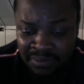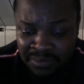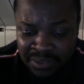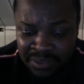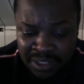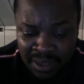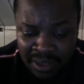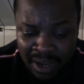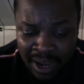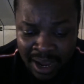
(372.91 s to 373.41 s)
She,
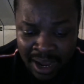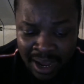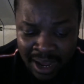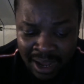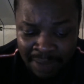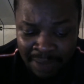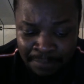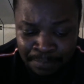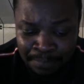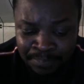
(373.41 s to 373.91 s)

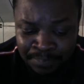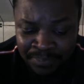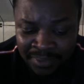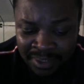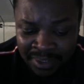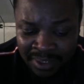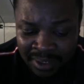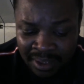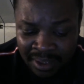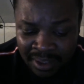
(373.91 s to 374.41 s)
um,
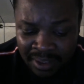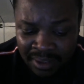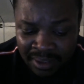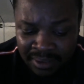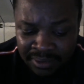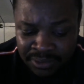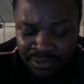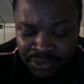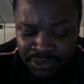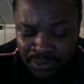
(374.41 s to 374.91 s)

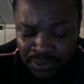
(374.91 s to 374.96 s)
she,